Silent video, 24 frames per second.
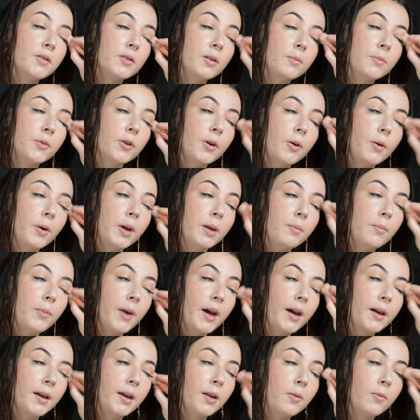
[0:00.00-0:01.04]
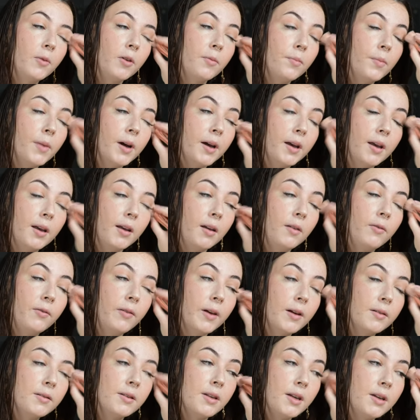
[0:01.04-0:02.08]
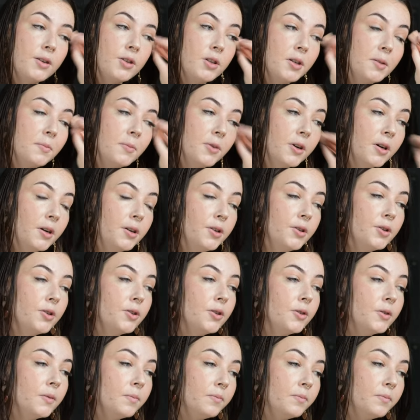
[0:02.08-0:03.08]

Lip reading: so I'm going back in with my foundation brush.